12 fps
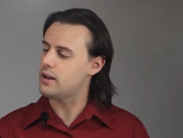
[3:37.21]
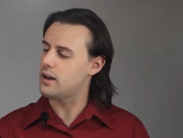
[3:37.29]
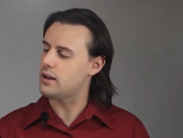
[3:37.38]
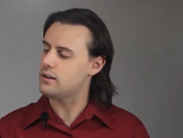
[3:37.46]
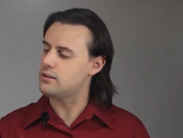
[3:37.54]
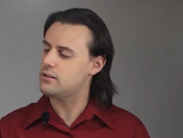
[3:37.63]

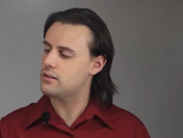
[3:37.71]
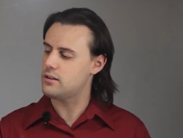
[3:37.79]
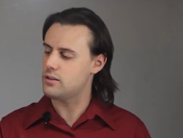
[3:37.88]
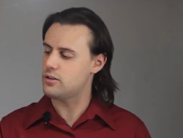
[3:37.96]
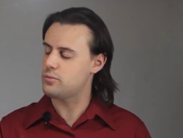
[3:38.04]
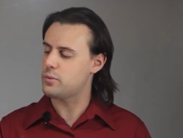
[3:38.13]
and
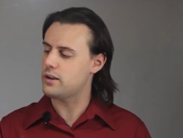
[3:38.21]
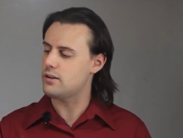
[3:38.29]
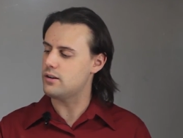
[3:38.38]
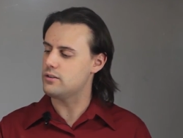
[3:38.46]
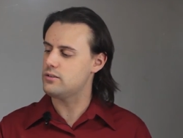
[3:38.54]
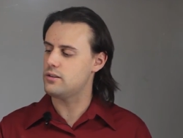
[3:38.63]
the spring
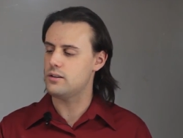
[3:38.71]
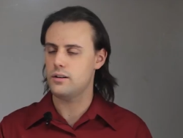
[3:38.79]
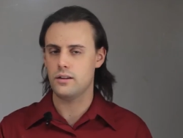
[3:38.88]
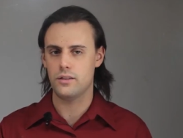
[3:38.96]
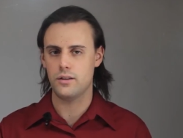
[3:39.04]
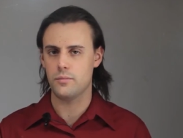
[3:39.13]
constant
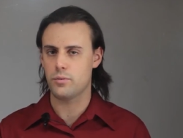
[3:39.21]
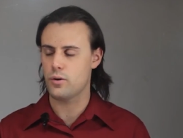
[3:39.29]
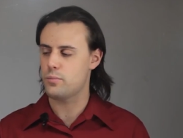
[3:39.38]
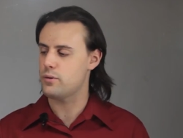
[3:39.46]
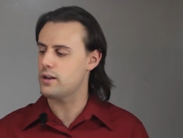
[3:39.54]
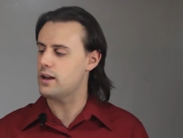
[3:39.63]
in the
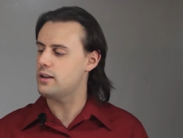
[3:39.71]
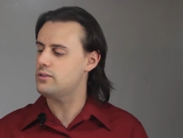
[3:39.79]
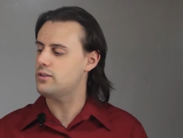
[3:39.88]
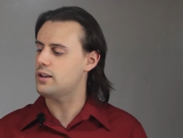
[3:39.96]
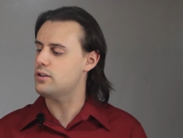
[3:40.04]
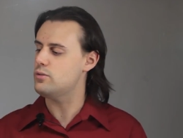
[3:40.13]
appropriate
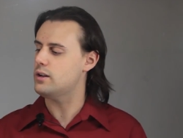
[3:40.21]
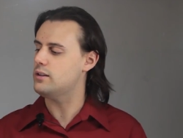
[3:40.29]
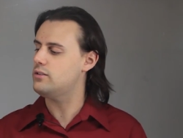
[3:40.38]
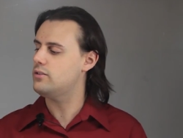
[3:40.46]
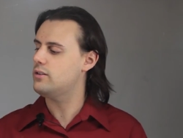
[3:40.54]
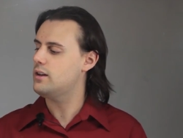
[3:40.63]
S I
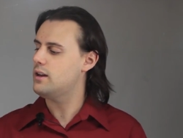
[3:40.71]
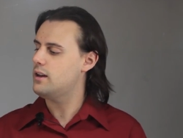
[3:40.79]
units,